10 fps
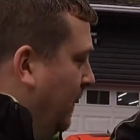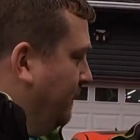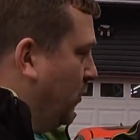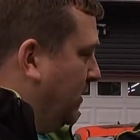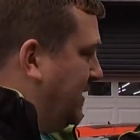
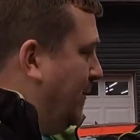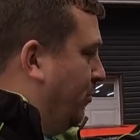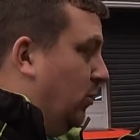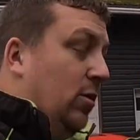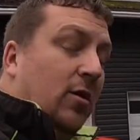For
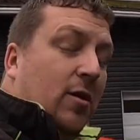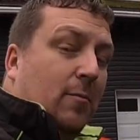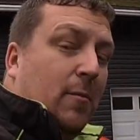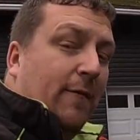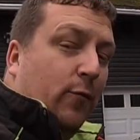example,
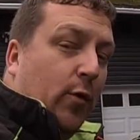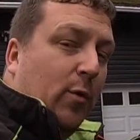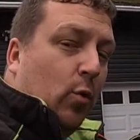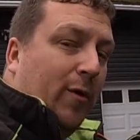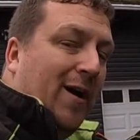my 40
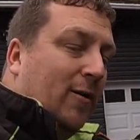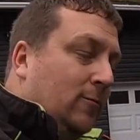Royale.